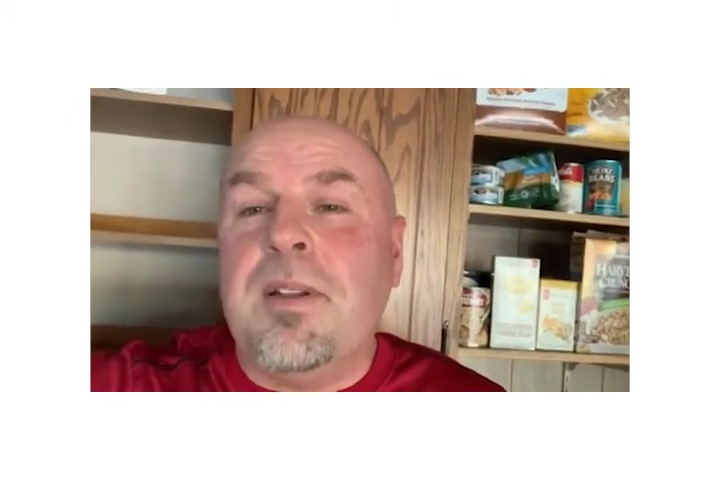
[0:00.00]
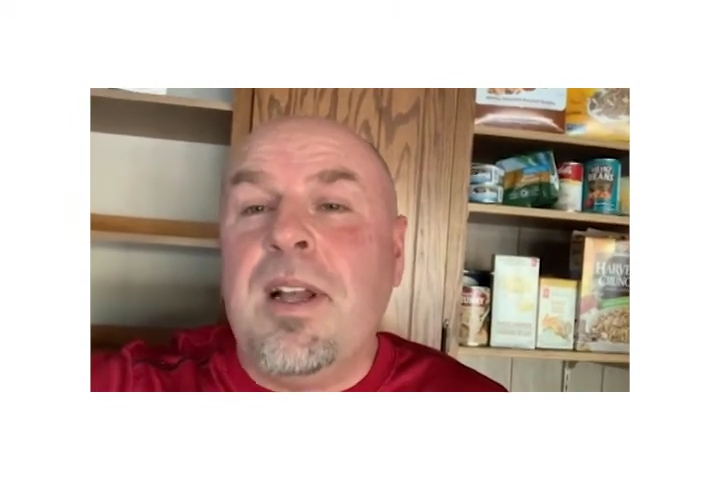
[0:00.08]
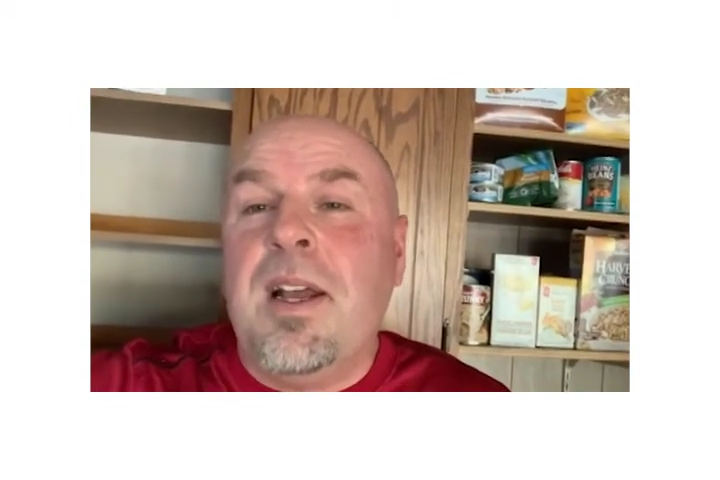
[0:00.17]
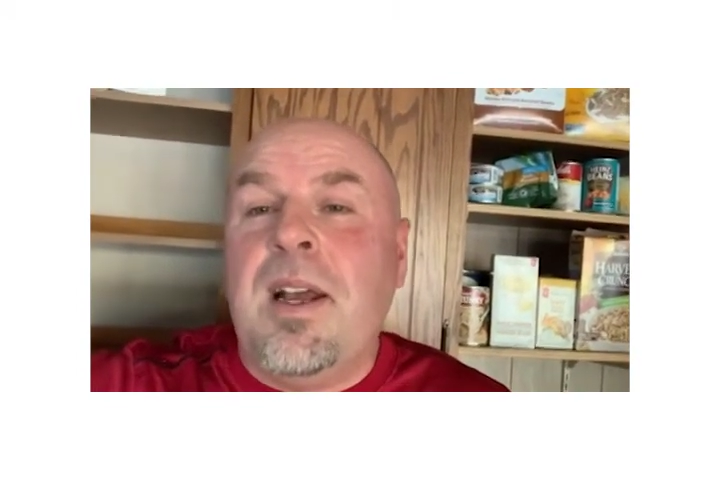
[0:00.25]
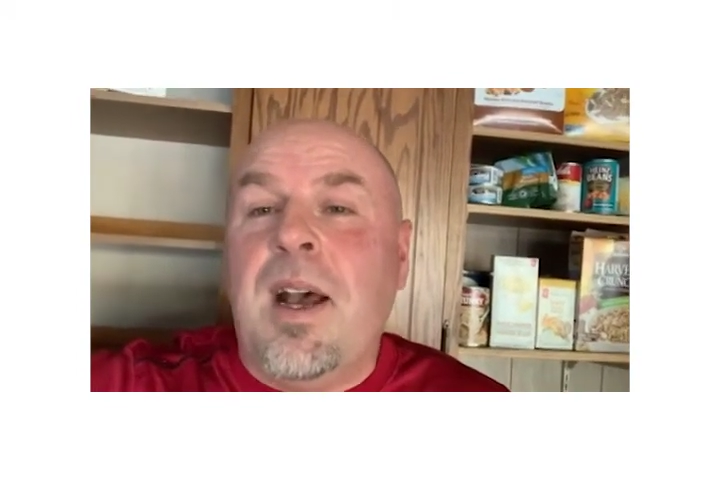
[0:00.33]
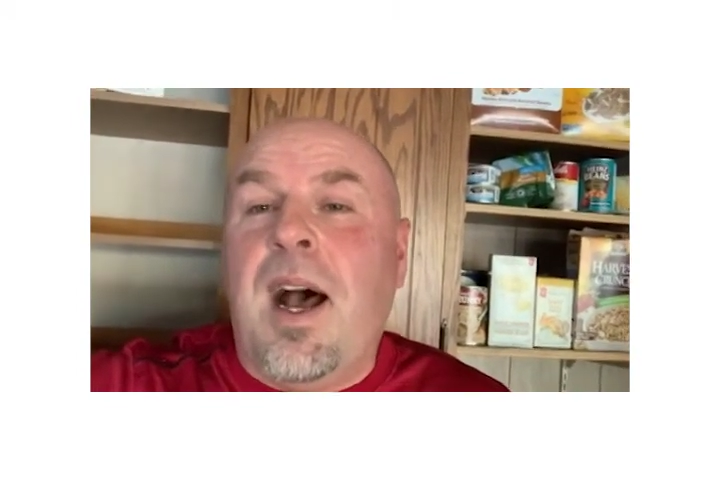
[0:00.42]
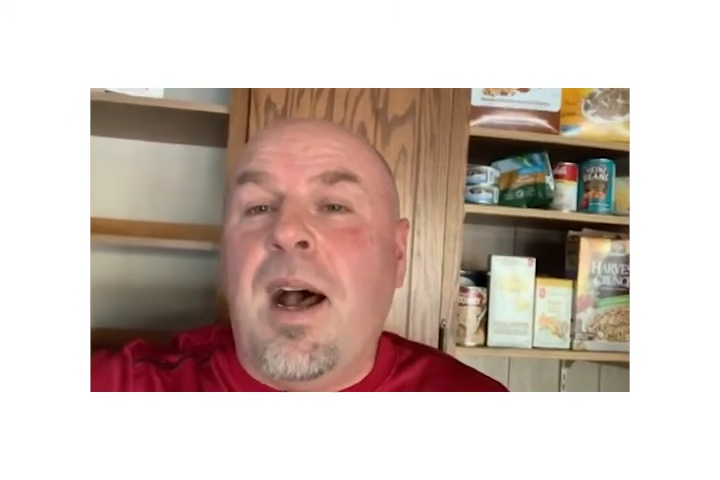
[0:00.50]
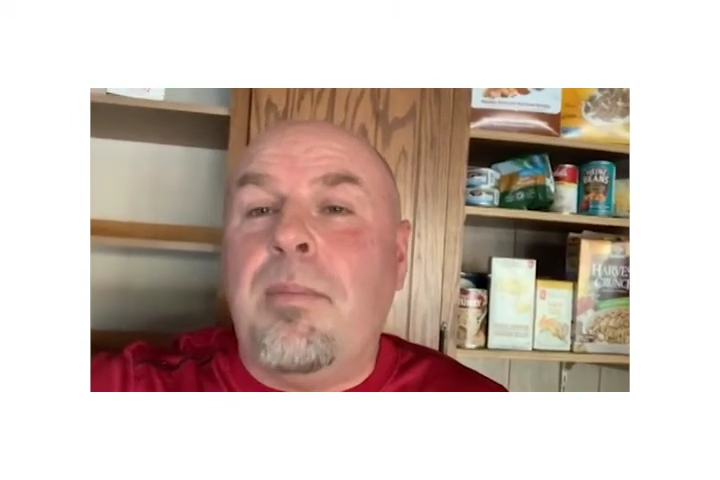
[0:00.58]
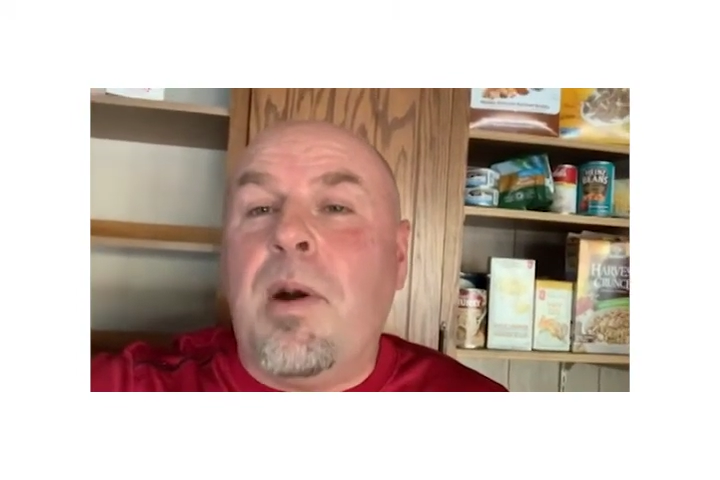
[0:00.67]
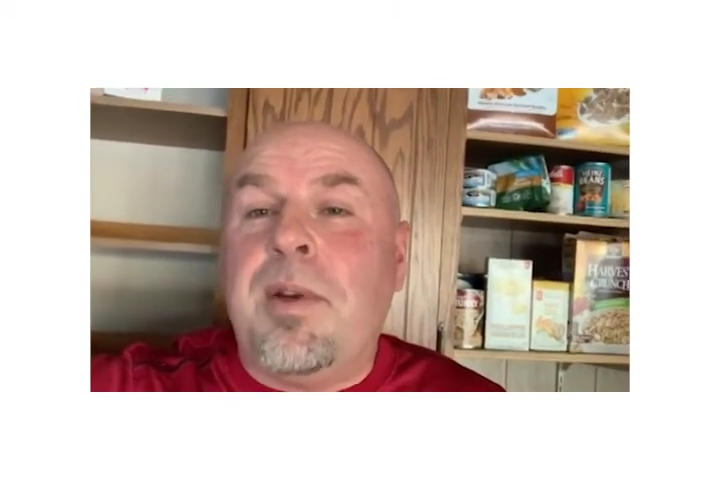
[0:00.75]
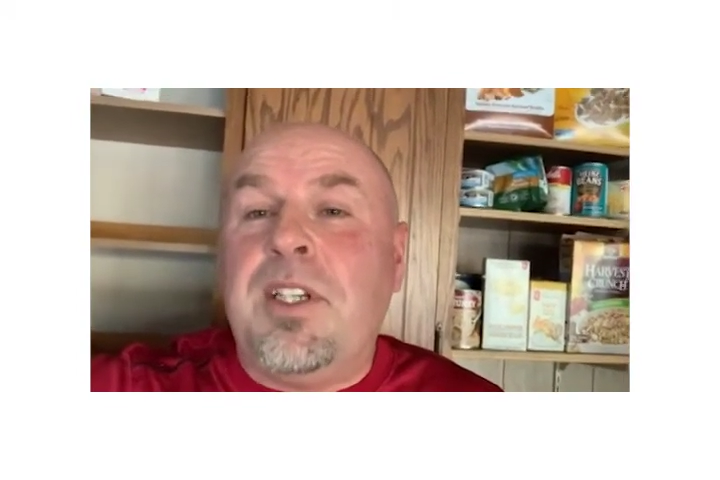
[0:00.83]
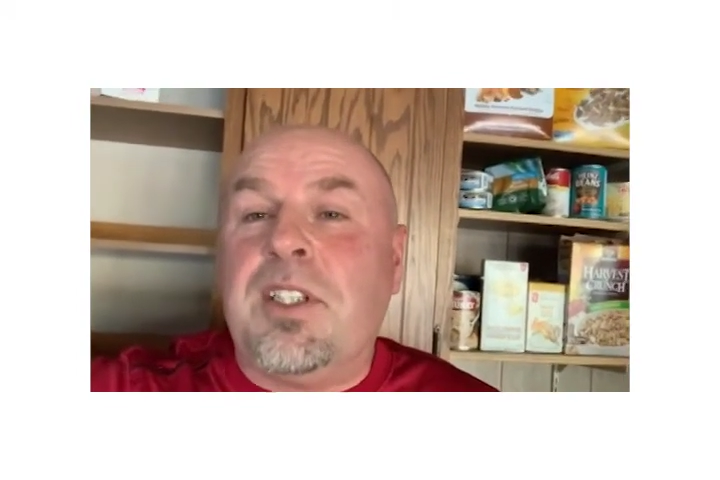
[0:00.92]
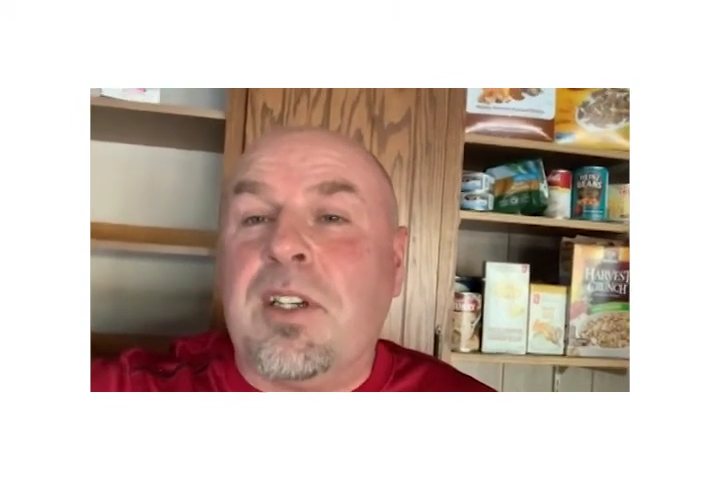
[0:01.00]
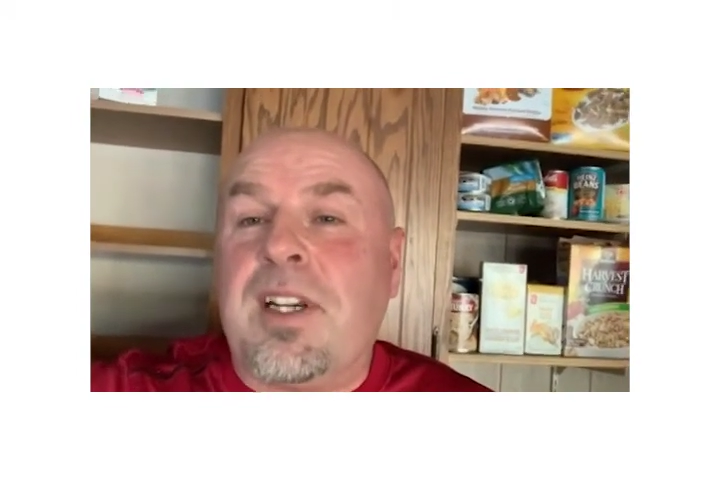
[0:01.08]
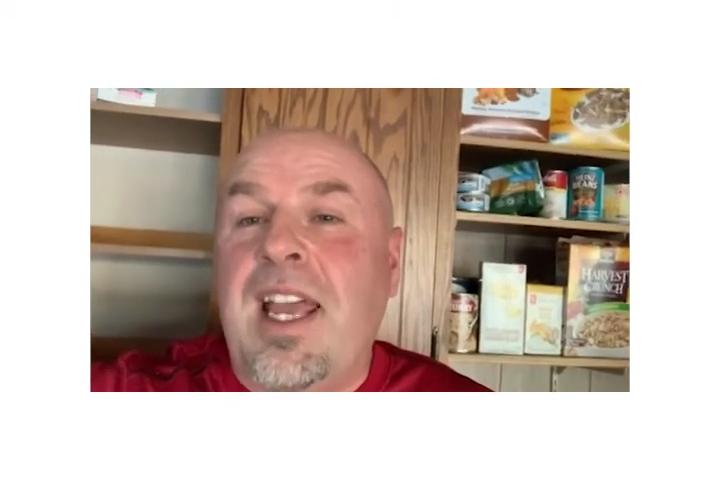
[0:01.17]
but we sure